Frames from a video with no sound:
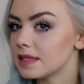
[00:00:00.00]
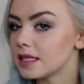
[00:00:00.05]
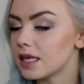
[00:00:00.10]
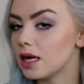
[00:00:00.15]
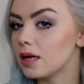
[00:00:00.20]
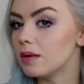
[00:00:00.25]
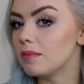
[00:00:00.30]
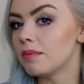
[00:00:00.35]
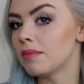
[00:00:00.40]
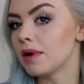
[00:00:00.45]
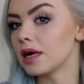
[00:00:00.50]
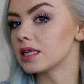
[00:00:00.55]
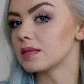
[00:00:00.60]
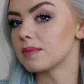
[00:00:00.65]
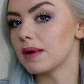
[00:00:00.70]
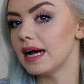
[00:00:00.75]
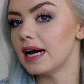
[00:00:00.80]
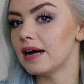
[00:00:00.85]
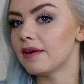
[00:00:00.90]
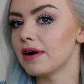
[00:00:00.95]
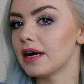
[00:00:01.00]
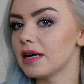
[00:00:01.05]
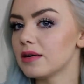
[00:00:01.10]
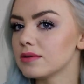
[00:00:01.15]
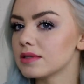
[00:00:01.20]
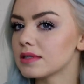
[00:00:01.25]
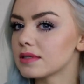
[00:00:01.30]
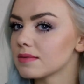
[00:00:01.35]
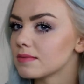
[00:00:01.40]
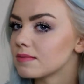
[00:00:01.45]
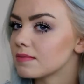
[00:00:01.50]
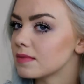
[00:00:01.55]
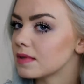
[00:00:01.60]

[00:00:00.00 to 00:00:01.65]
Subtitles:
So I can brush my hair out.